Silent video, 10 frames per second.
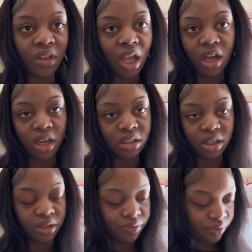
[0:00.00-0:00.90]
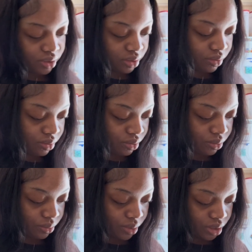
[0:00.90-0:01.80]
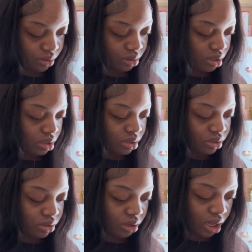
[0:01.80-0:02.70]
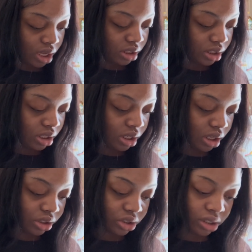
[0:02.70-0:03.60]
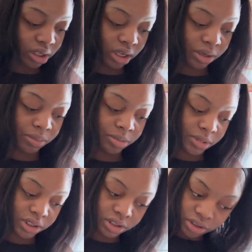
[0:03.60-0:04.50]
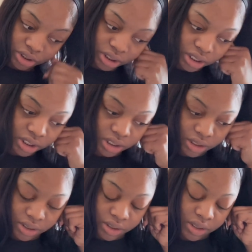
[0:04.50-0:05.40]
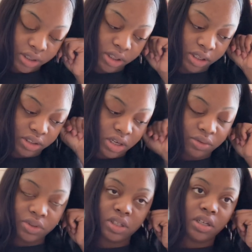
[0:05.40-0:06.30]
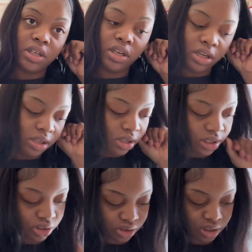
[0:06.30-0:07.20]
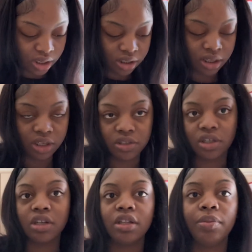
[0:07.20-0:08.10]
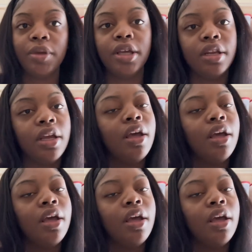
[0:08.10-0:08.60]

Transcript: I didn't feel well, so I didn't actually cut it, but my sister did. They said it was good. It just kind of got stuck in the pan.